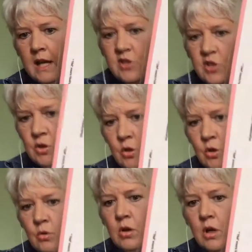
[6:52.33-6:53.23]
as you
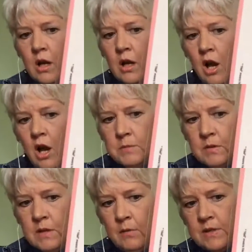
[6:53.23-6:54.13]
know,
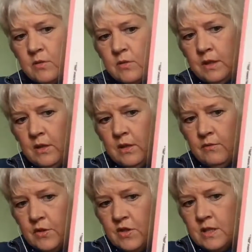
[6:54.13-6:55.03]
Hahnemann, that was one of the
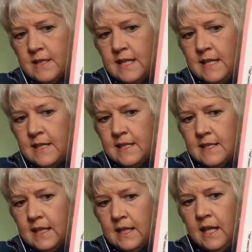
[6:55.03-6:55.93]
first diseases
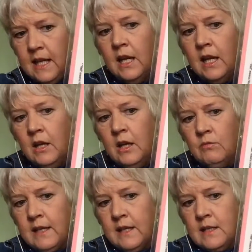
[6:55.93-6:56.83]
that he
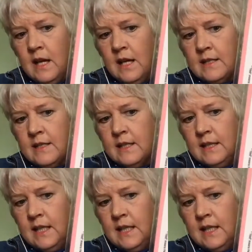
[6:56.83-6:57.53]
recognized. Okay. And then